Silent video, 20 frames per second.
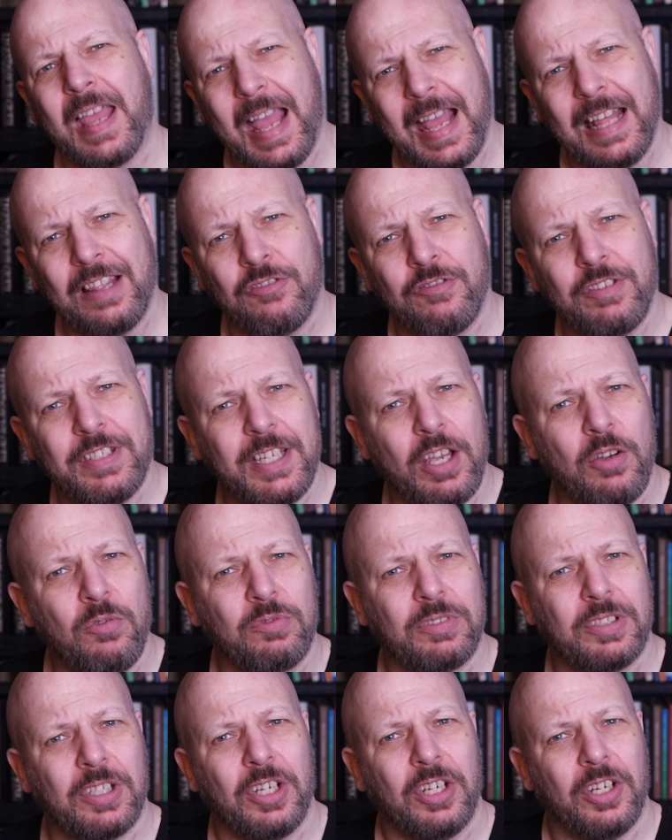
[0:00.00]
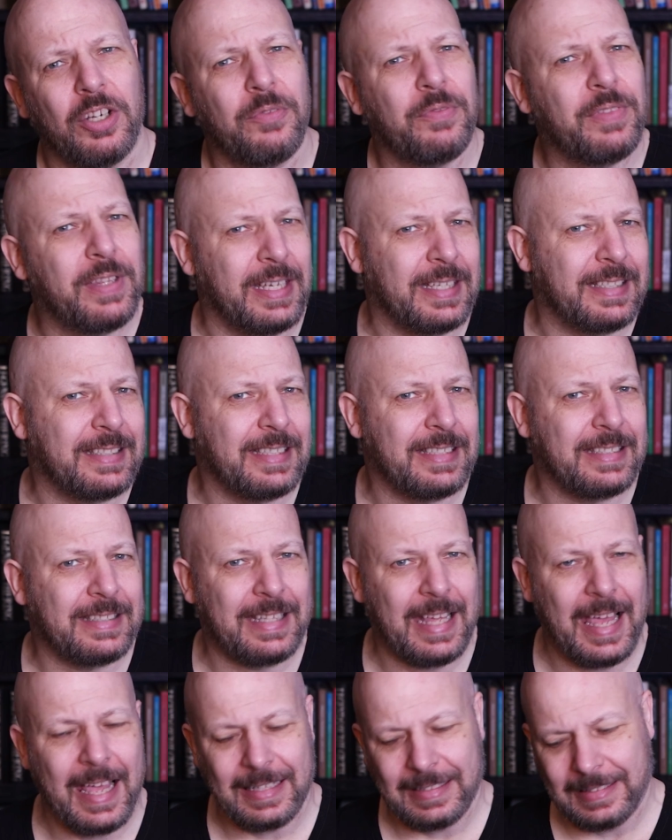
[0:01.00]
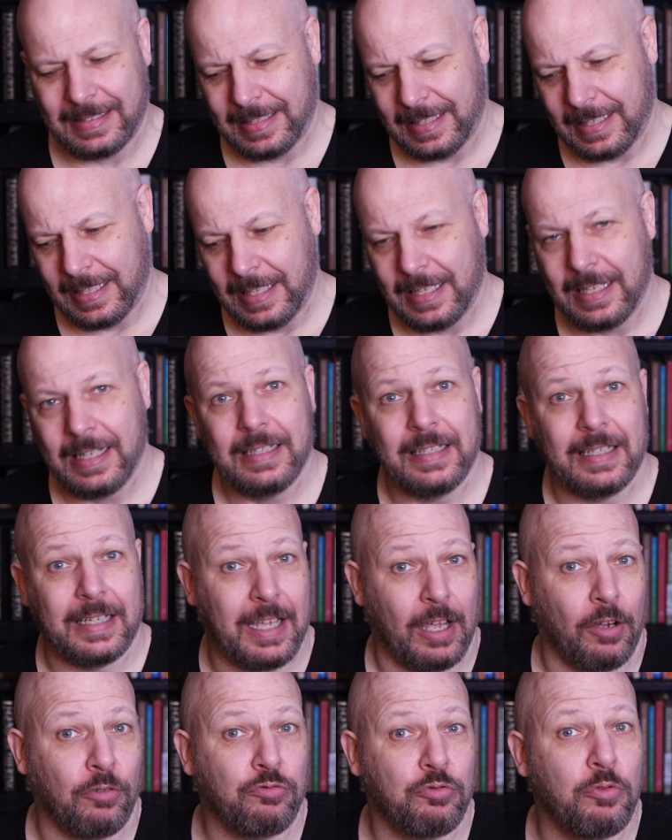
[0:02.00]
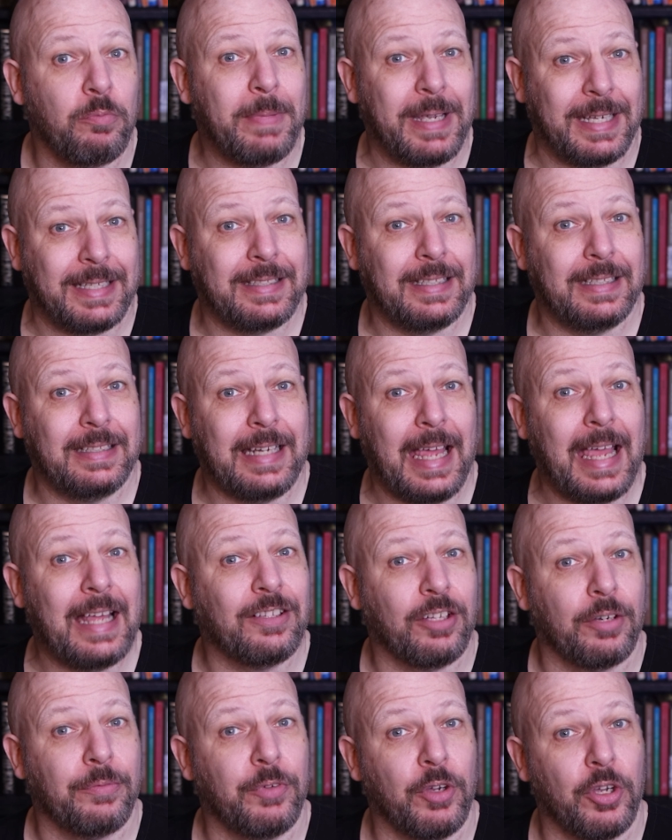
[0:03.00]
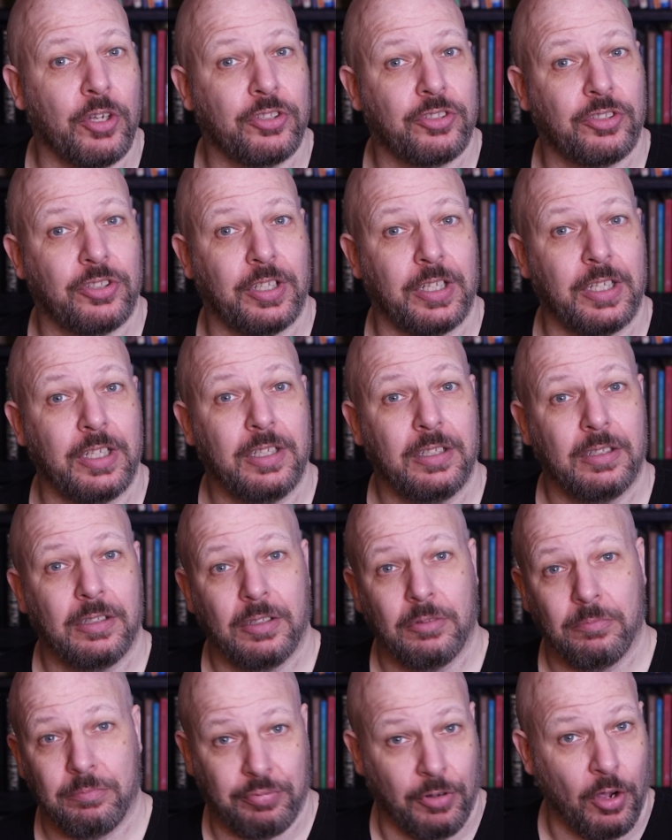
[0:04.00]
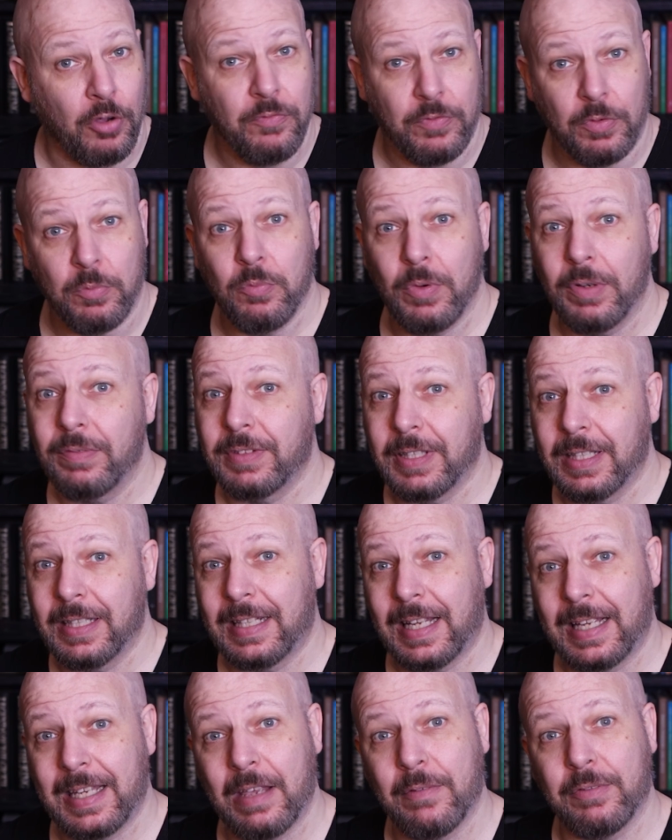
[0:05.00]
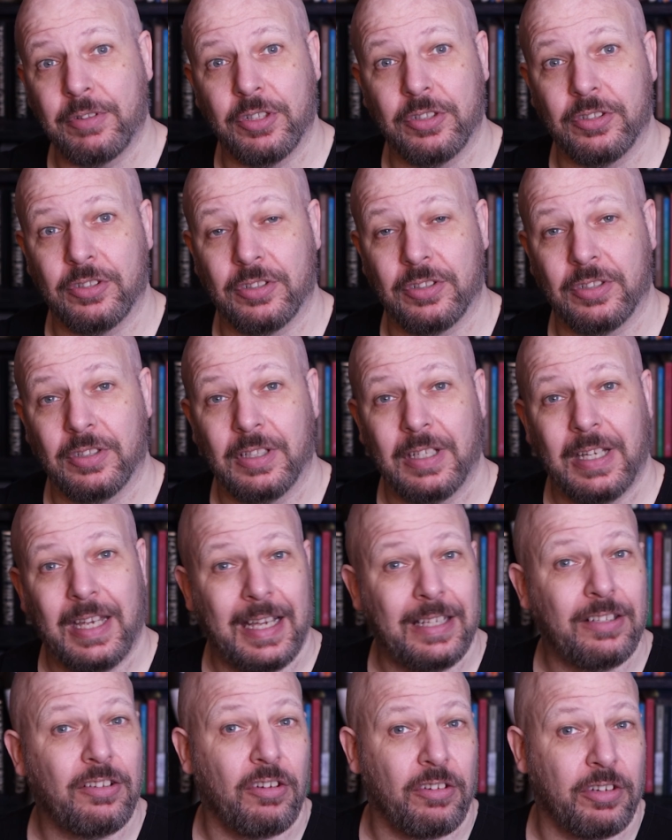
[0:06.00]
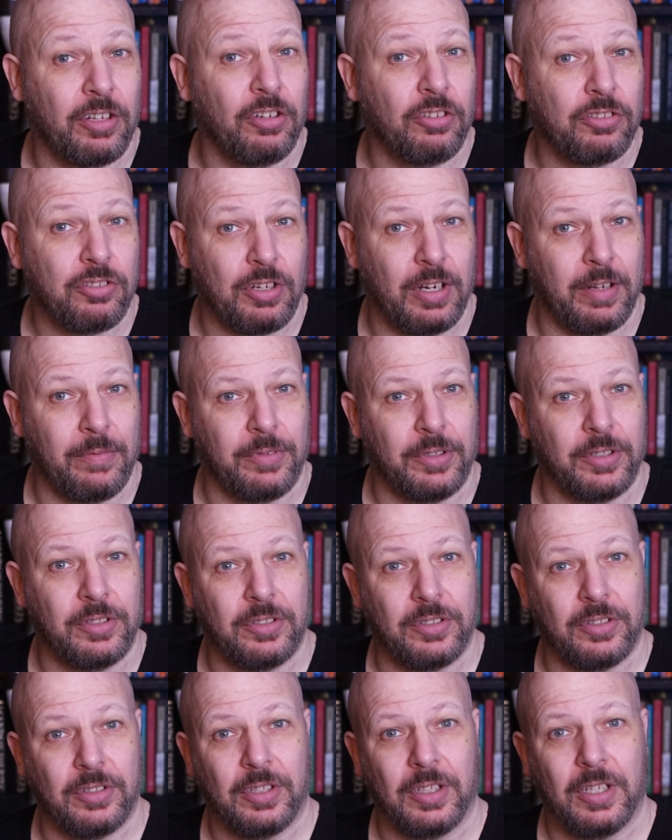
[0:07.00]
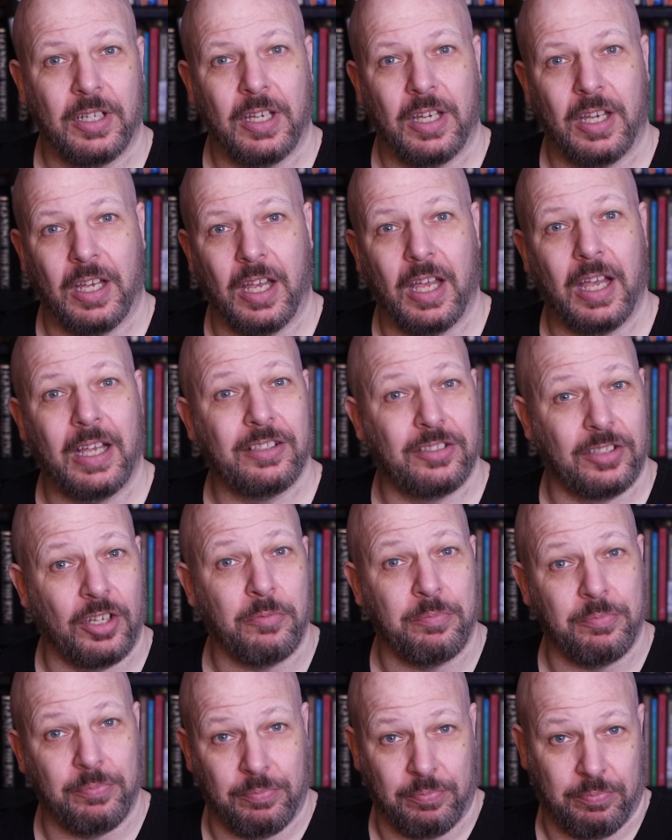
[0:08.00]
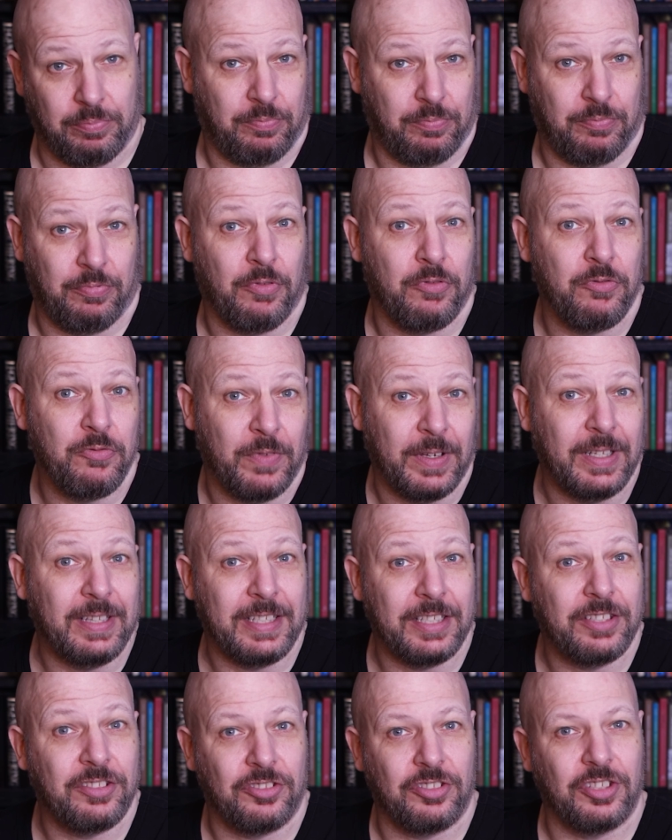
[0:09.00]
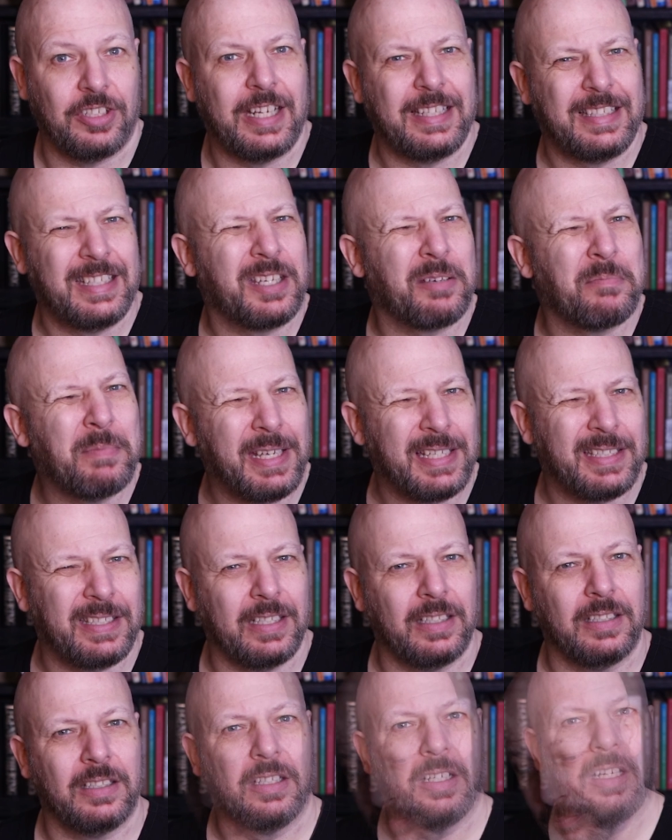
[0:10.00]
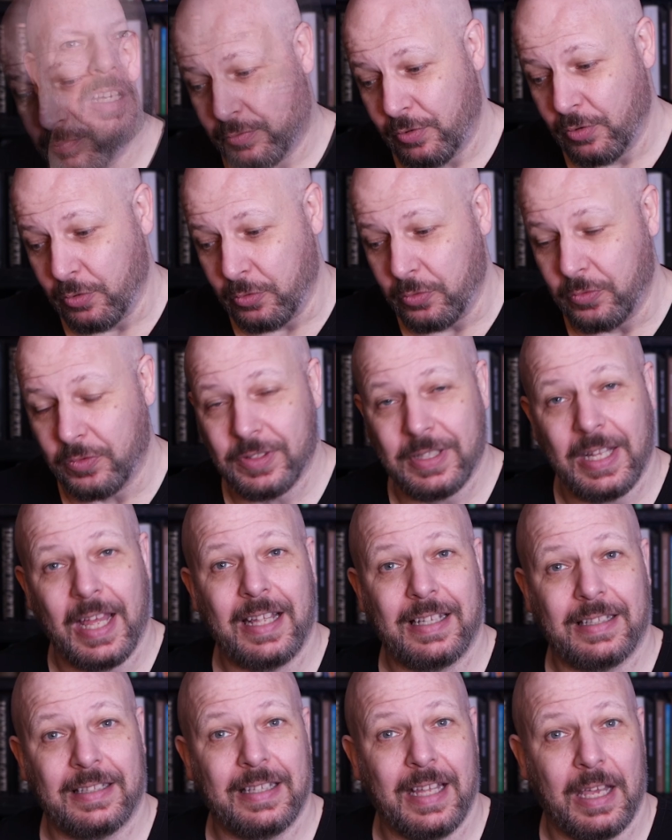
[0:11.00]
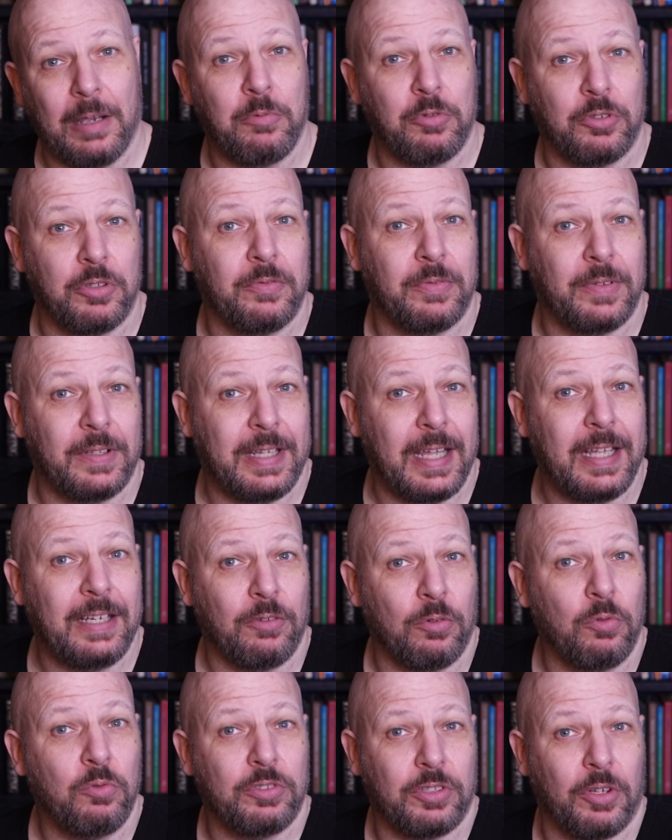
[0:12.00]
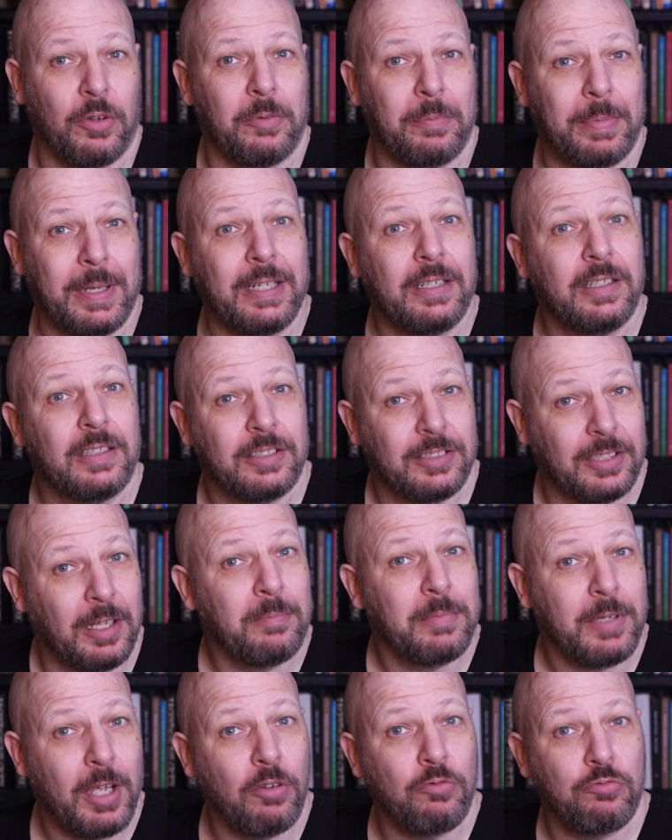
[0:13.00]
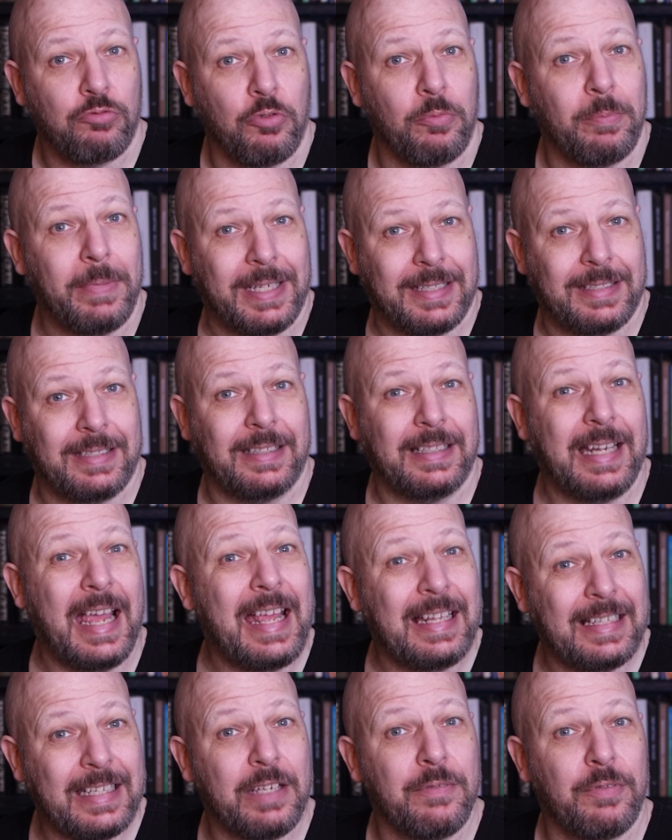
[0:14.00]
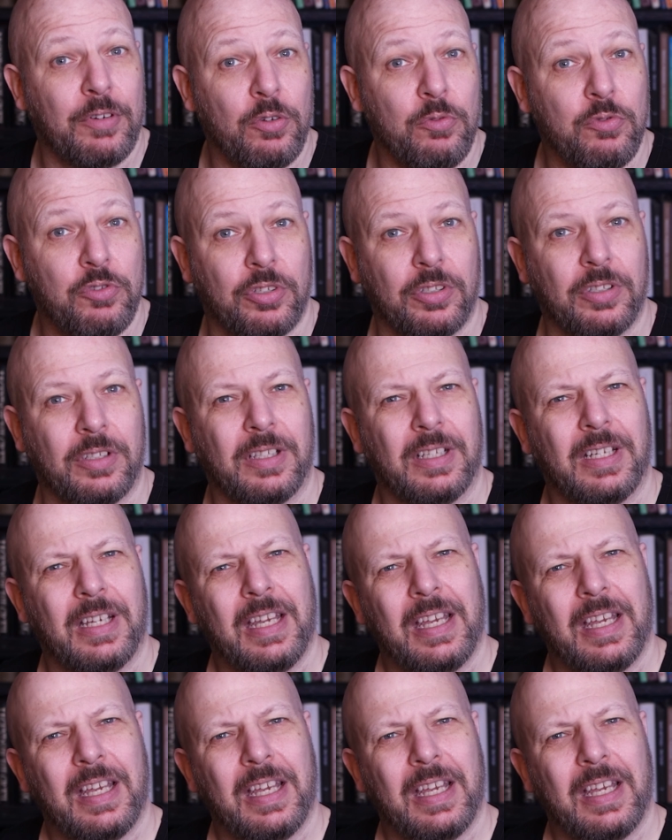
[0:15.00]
And the result of this is that the cultural mixing and diversity, proven with DNA evidence and archaeological evidence, and so proving this genetic mixing, proves that there would have then also have been some cultural mixing and evolution.